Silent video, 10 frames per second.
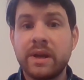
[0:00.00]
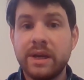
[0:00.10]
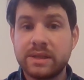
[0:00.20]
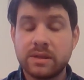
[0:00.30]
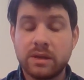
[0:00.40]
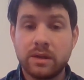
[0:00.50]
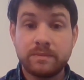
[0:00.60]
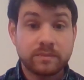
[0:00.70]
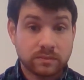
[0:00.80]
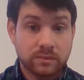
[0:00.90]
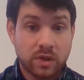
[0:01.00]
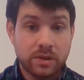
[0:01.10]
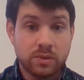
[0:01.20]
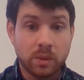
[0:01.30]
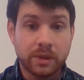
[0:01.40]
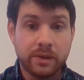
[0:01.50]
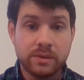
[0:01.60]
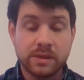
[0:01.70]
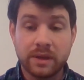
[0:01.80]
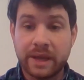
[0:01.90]
it's a good tool to
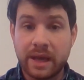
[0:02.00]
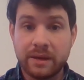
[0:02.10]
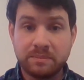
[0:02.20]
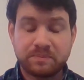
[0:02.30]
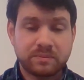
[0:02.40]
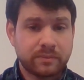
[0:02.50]
use, again,